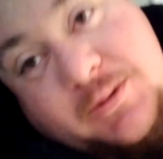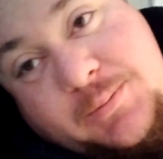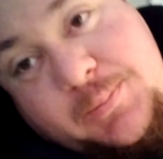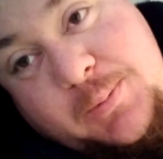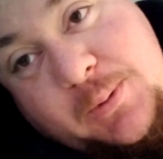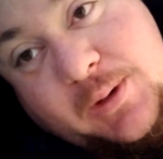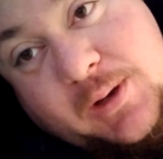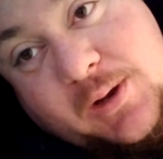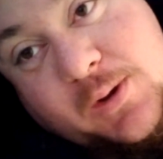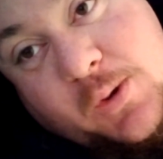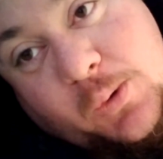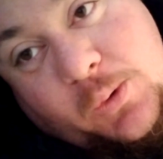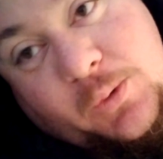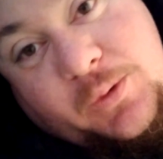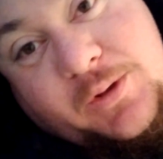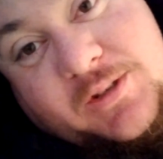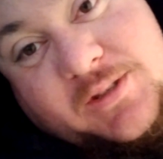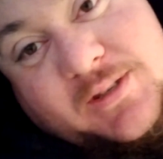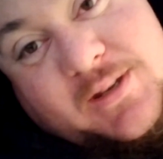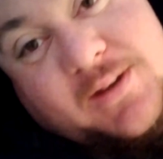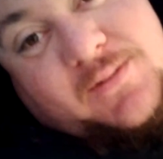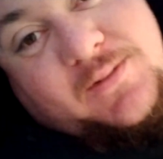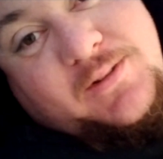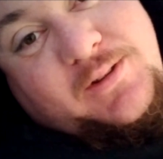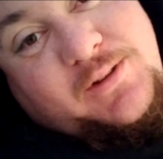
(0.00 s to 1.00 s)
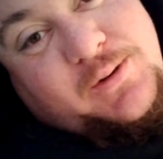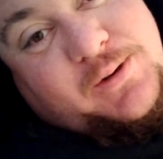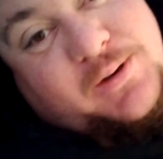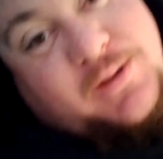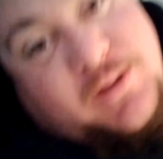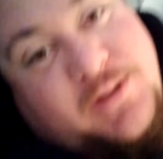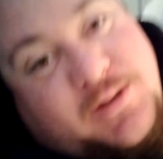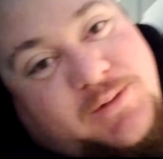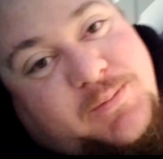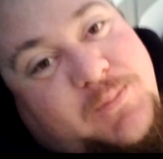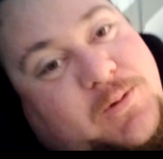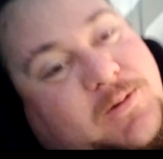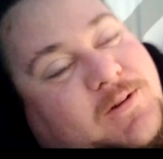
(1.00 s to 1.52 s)
pretty cold at 7:30
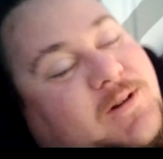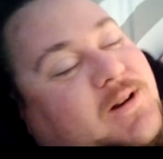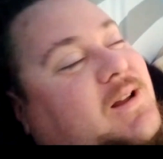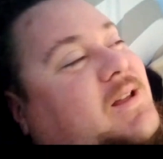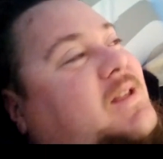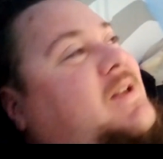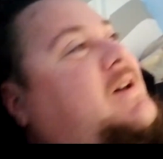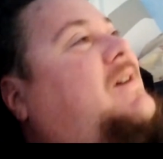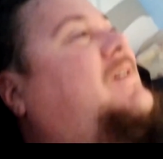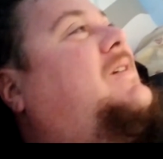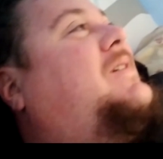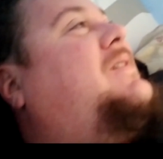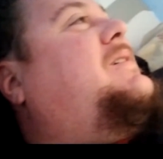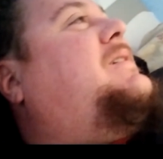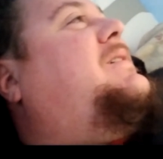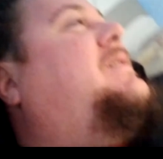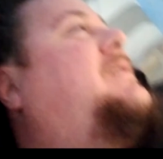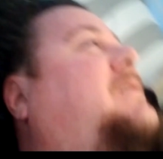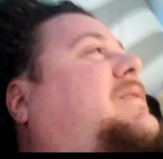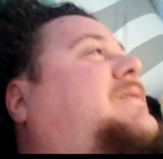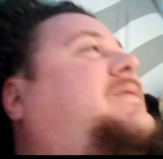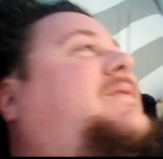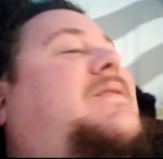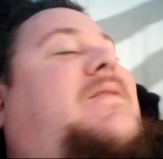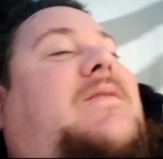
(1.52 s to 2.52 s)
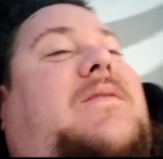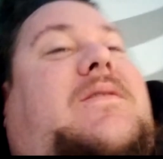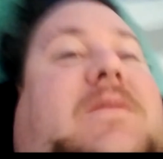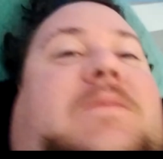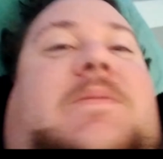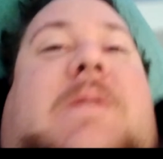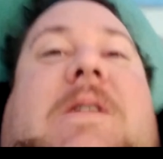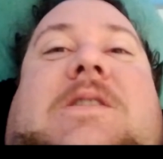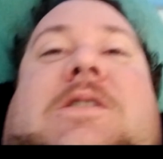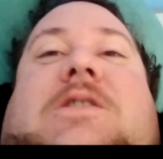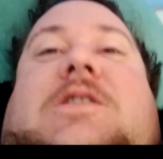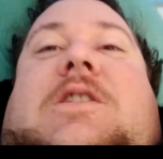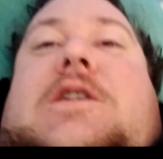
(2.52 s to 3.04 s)
this morning though,
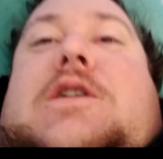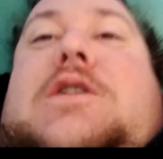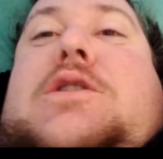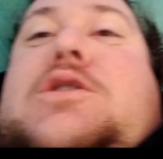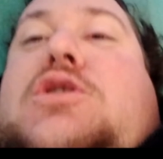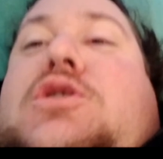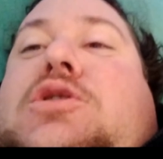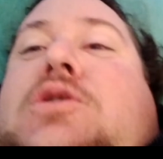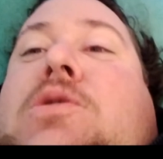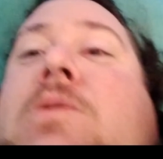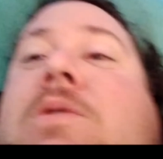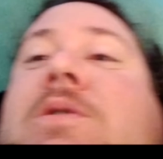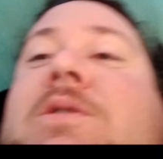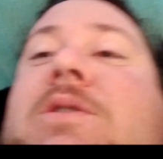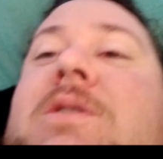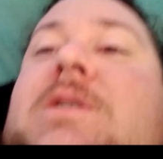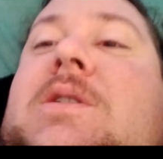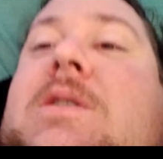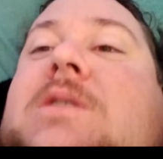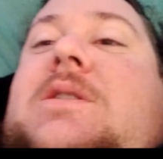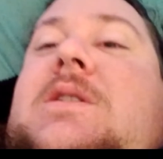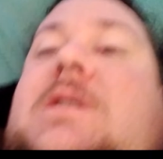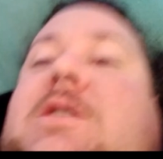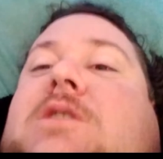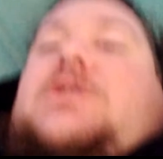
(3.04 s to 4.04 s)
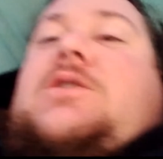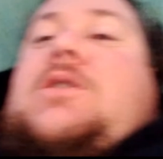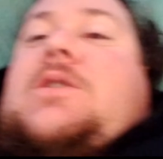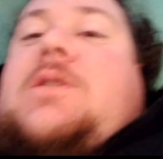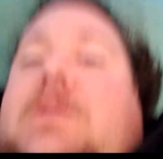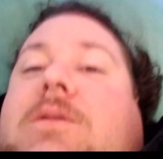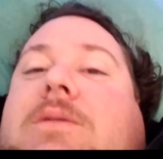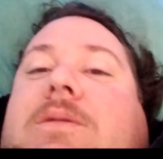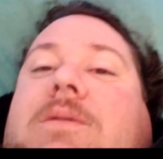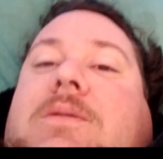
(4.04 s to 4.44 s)
especially in shorts and a t-shirt.